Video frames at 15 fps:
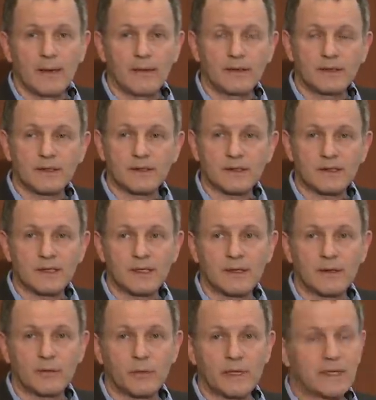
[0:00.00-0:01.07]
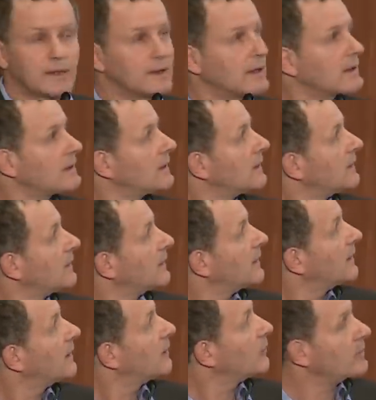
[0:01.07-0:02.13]
This is a study that we conducted,
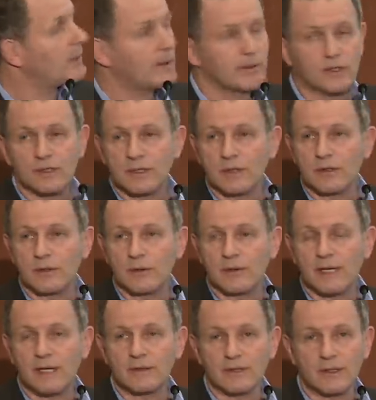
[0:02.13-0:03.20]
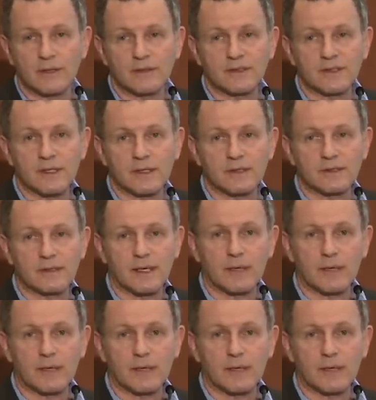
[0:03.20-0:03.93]
we published in 2006,